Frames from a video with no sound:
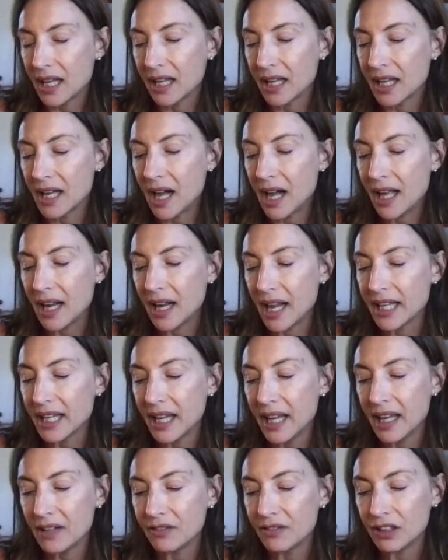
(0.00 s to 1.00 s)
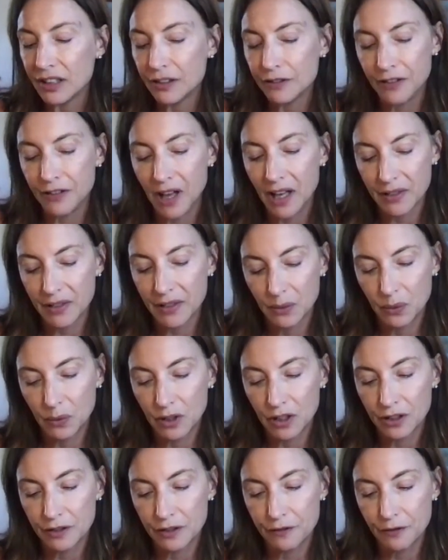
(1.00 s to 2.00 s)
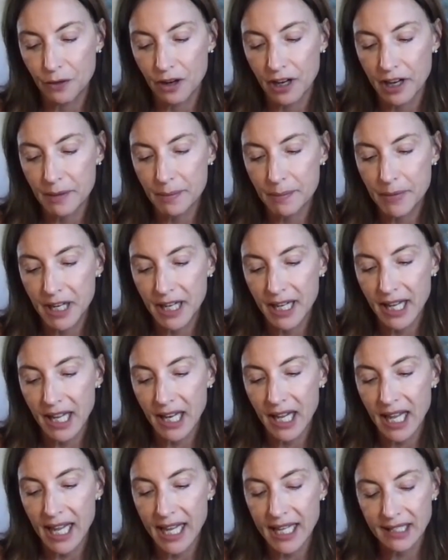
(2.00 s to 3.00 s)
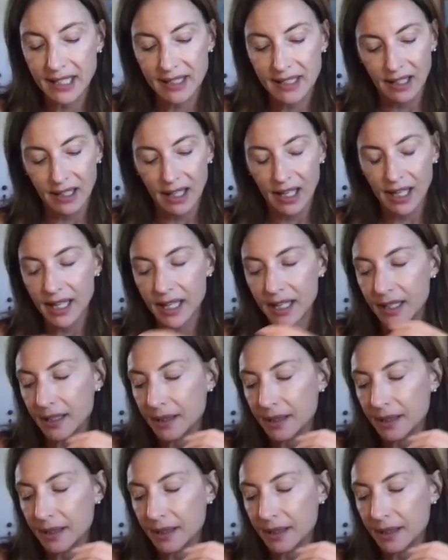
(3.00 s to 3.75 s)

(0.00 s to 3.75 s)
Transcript: God, I can't really find the word for it, but it's like,